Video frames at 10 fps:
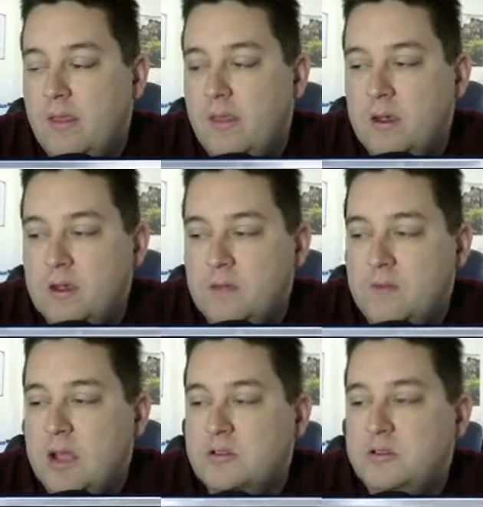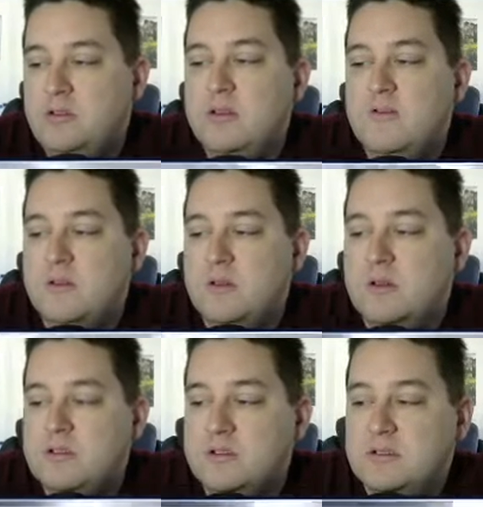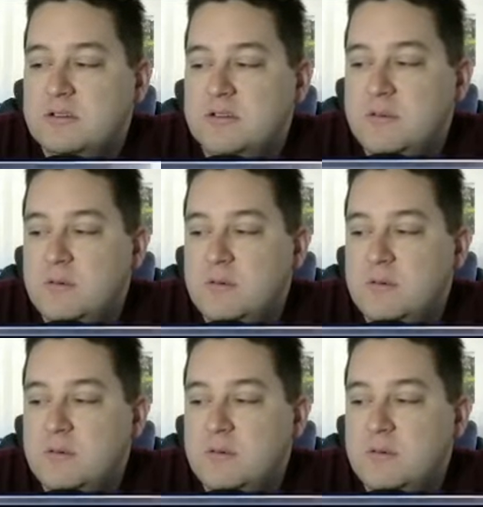All right, we got 2 different questions.